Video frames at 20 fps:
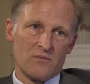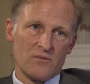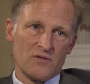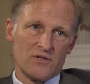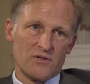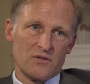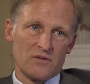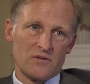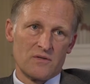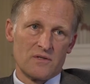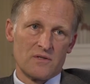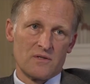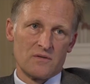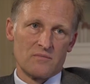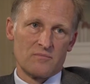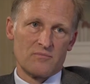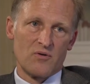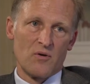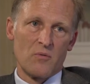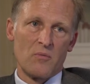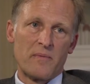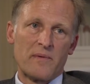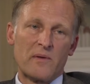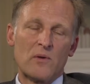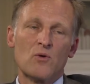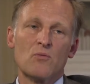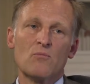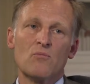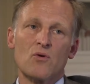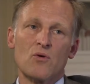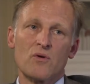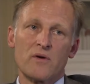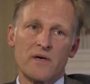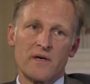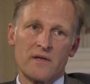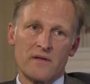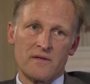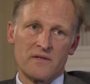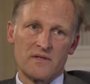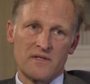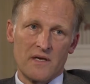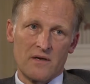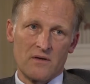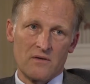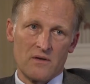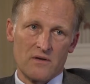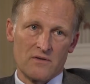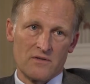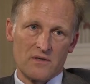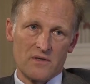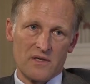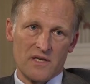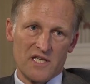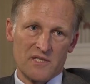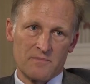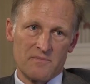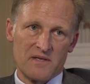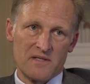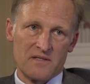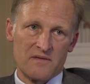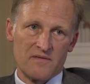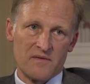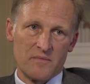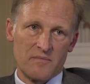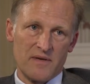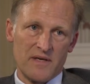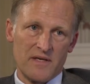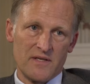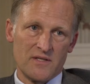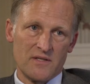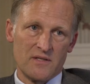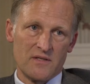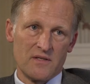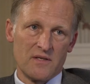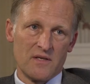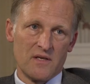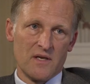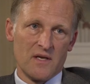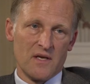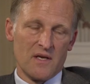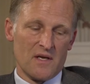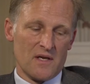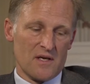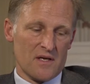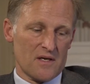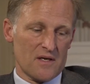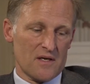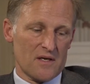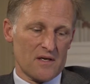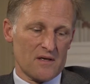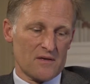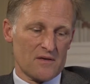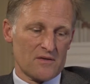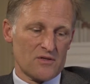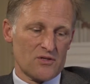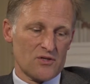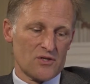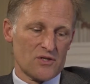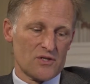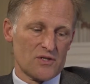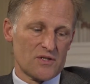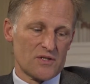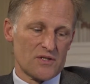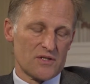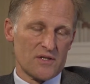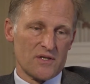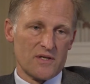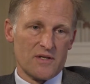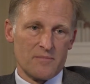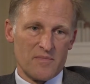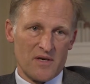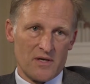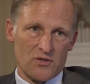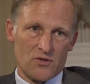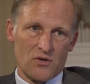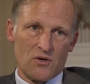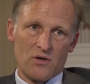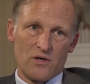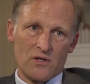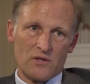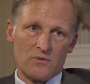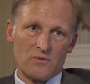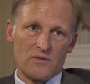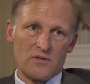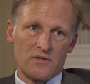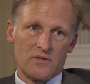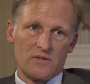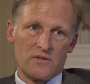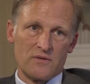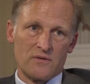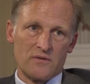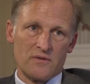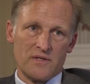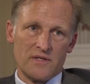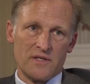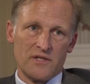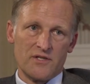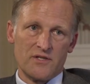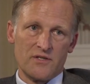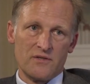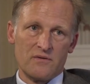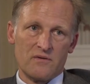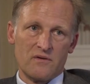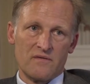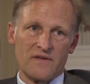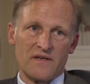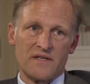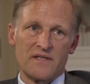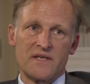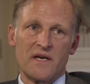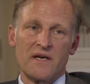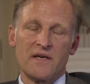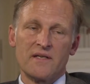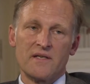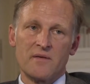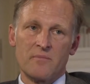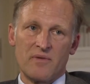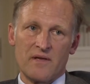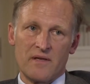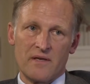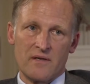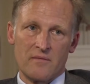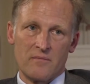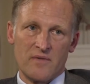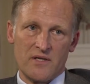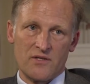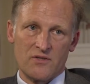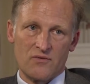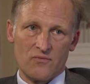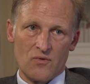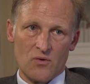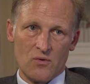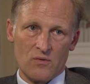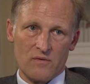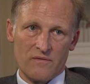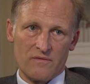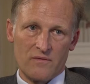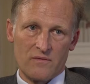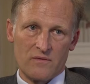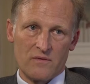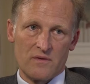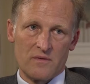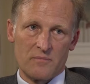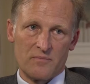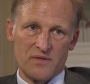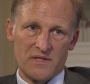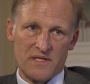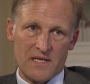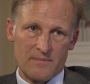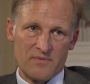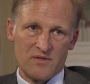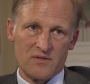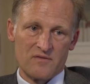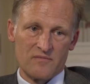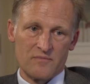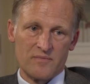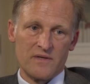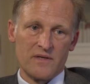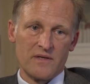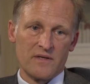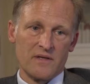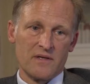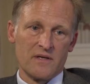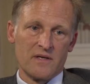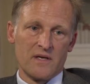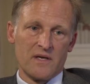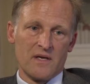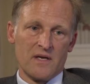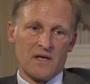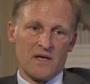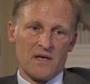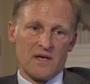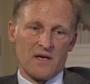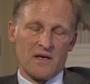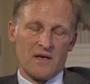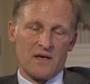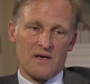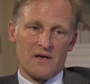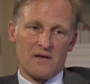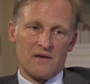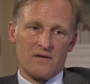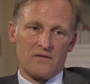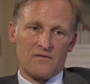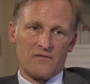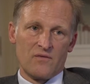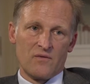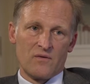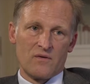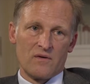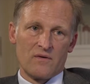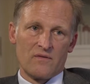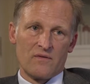we should probably look more at the psychological aspects of the patient. Just in my talk alluded to the issue of anxiety playing a major role for the perception of breathing, and for